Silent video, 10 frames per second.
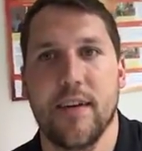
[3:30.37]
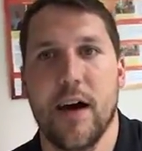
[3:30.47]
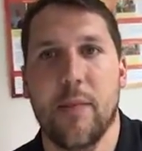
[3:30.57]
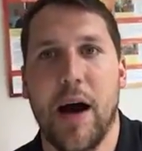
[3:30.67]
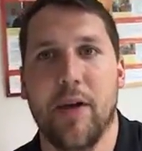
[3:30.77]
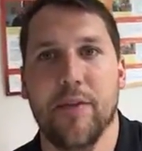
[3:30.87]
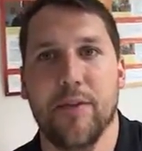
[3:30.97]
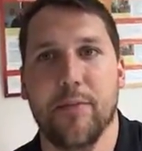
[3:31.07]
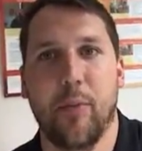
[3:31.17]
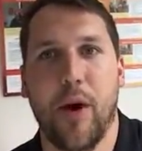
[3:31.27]
about
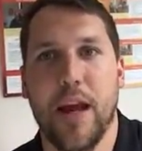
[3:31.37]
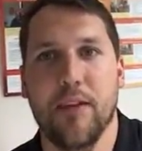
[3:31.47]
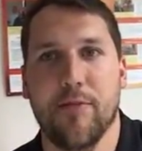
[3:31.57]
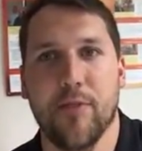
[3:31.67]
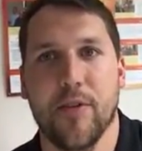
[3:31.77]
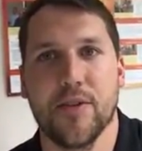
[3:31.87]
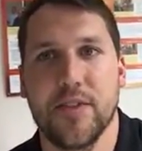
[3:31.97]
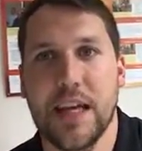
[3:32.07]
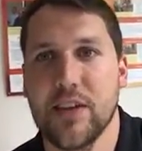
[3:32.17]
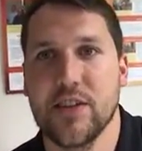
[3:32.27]
praying for the
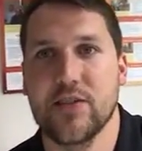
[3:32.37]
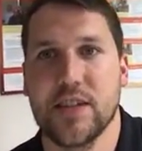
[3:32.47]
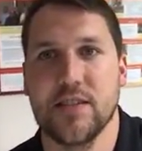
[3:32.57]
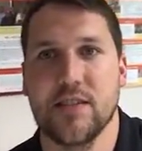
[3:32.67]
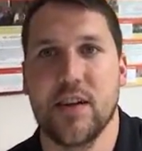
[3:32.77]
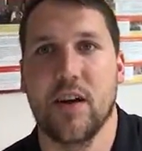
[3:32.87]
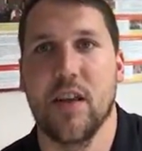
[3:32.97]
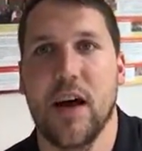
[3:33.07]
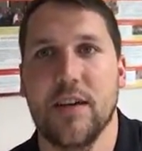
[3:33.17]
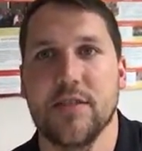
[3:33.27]
daily stresses in our
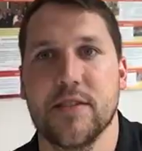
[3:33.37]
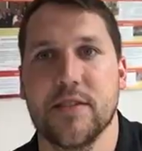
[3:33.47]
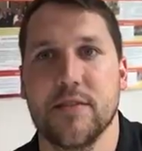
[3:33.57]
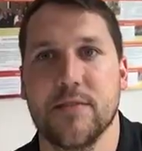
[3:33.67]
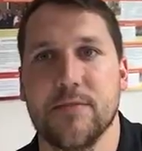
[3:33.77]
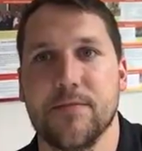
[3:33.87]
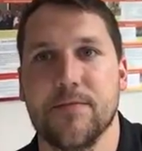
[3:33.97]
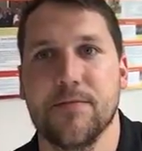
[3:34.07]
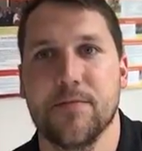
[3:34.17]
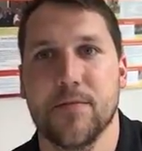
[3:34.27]
lives.
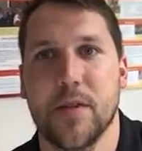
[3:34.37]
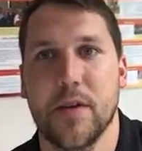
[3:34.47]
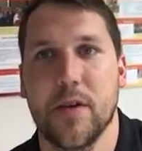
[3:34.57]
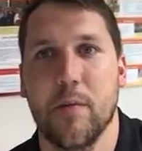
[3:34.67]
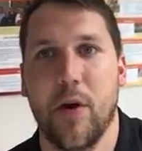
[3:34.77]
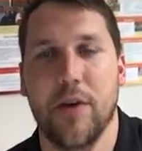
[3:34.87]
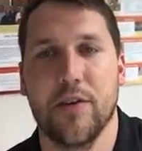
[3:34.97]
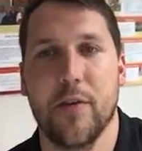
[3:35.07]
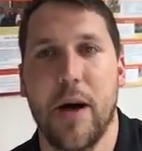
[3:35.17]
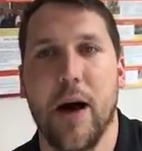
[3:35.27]
Prayer
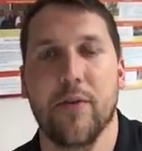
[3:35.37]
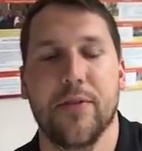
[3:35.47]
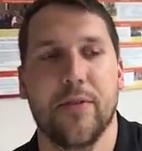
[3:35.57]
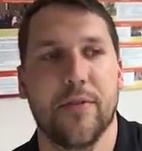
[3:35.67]
is about